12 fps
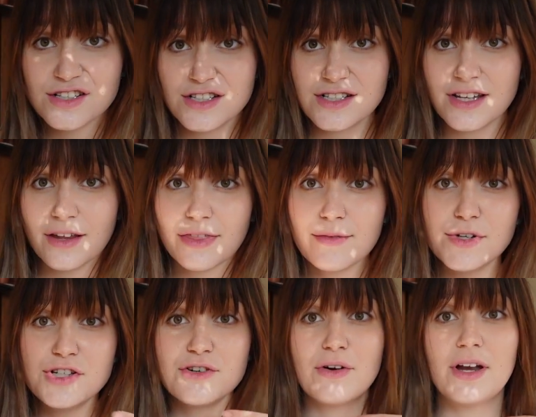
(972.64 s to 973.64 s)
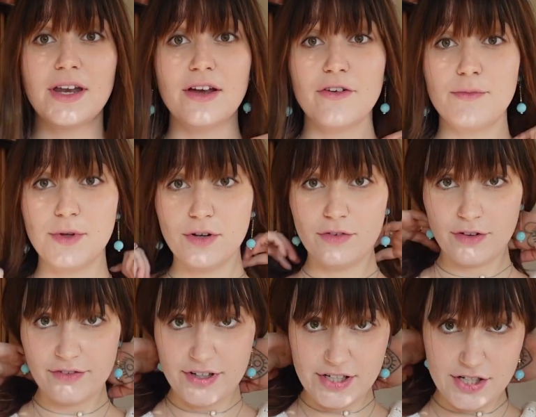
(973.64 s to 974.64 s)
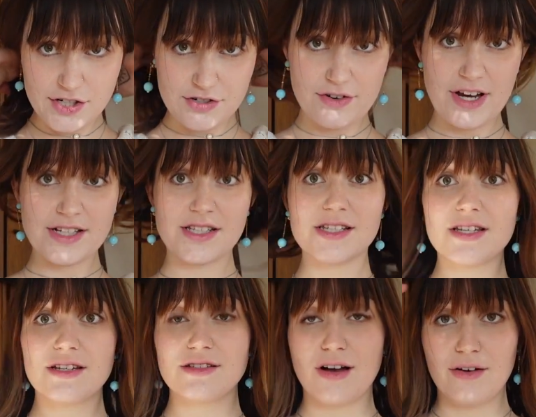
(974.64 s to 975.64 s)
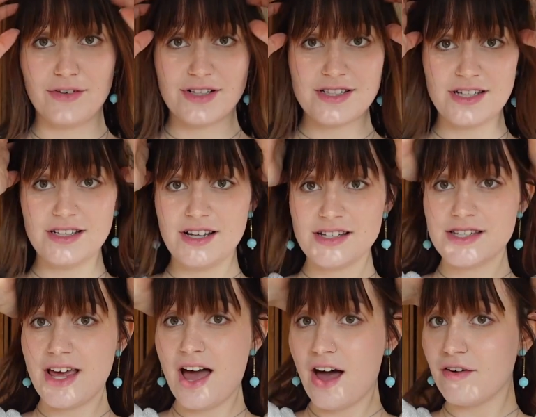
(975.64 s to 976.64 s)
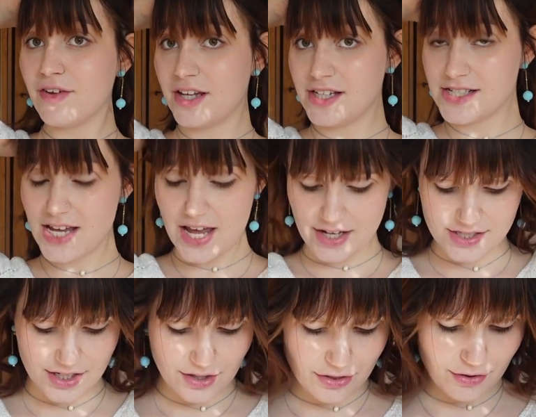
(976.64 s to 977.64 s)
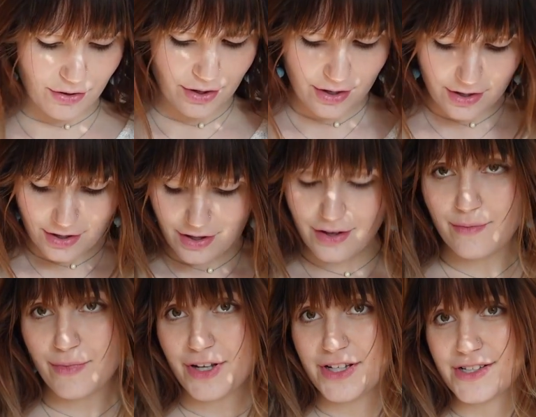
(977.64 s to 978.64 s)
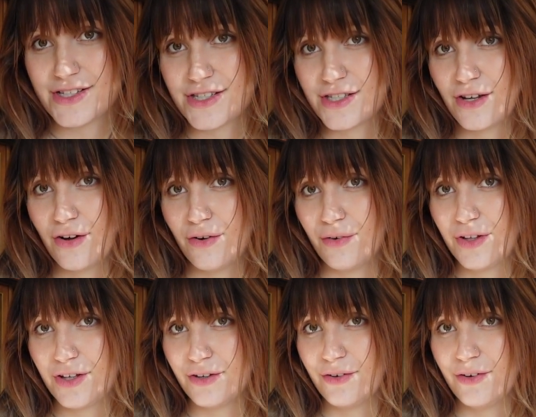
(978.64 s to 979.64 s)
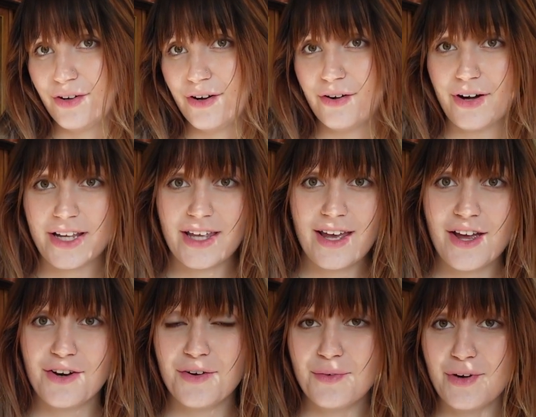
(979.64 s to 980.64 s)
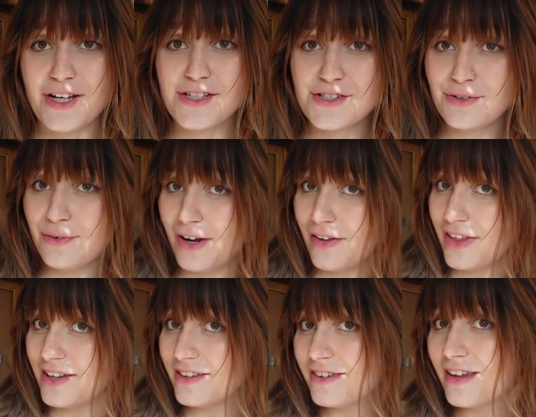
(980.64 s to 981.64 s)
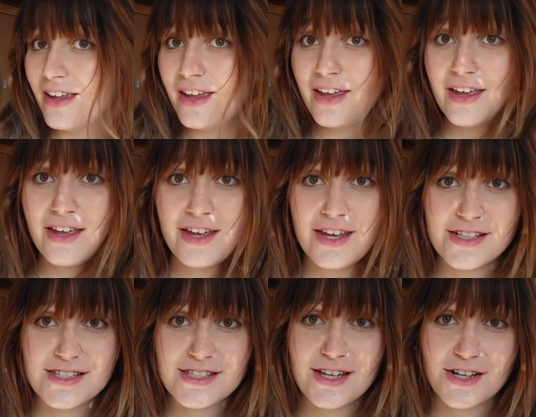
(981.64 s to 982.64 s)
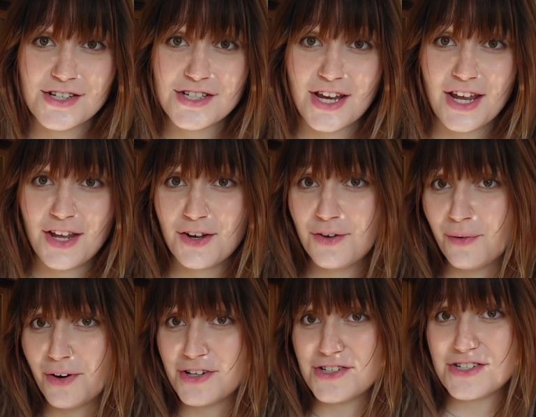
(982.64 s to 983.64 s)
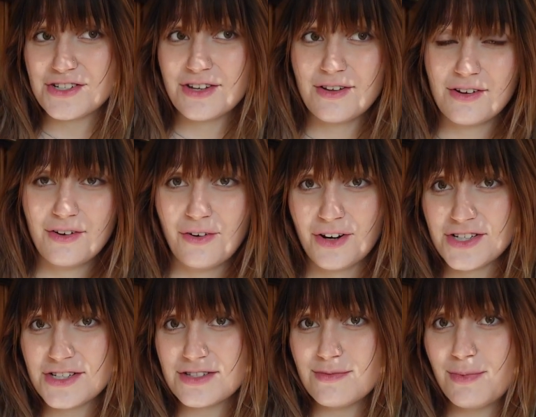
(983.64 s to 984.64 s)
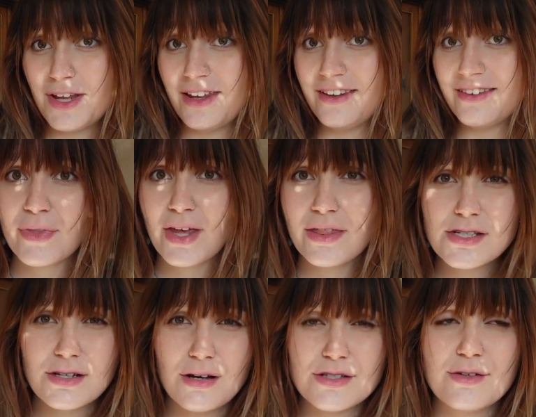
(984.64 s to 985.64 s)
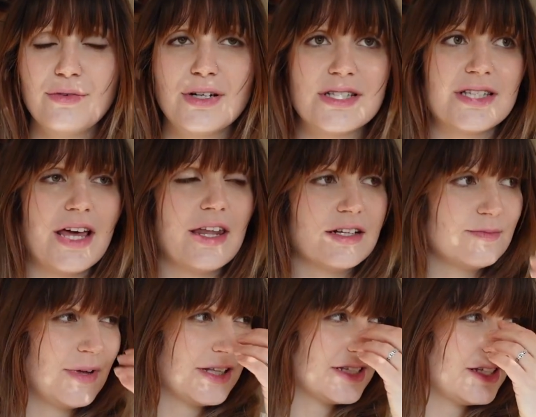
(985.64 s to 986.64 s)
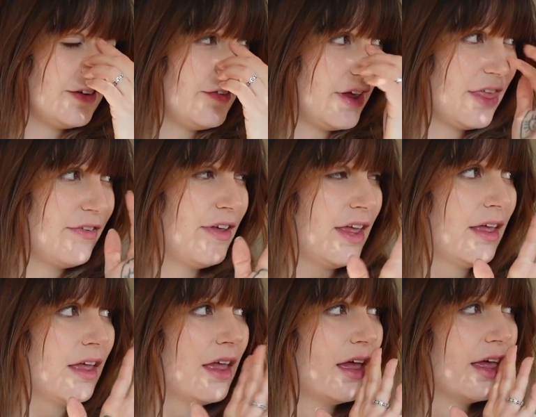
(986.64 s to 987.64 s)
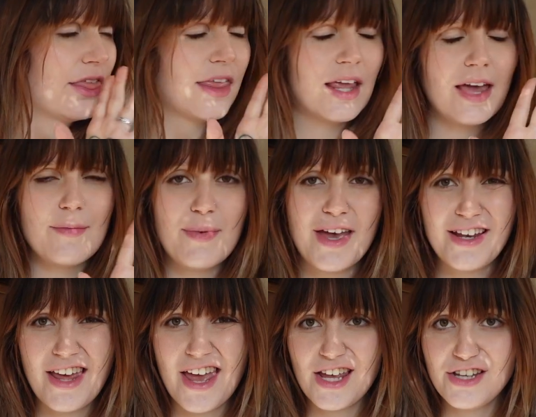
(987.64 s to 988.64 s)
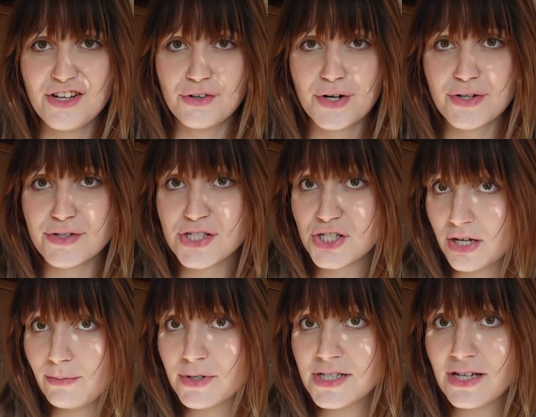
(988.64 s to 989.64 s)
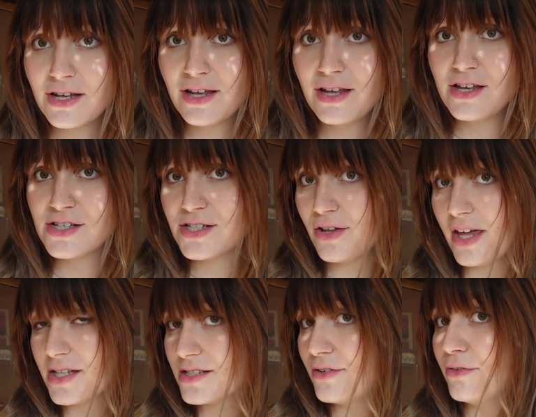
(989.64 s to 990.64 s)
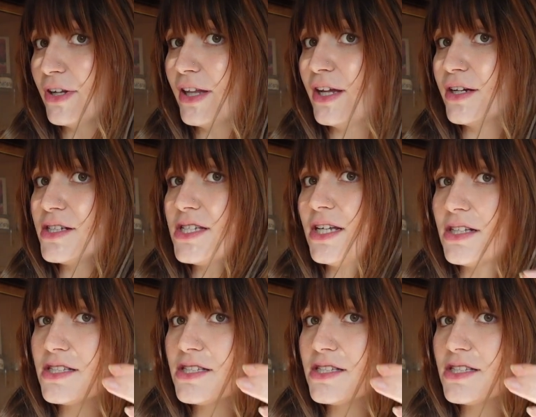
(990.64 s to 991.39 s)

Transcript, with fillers: Just like the majority of beautiful vintage dresses, this obviously doesn't have any tags either, but it's so cute. Oh, I cannot wait to wear this. It's such a gorgeous, gorgeous piece. This also wasn't that expensive. I think I think I paid 8 euros shipped, so that's a really good deal.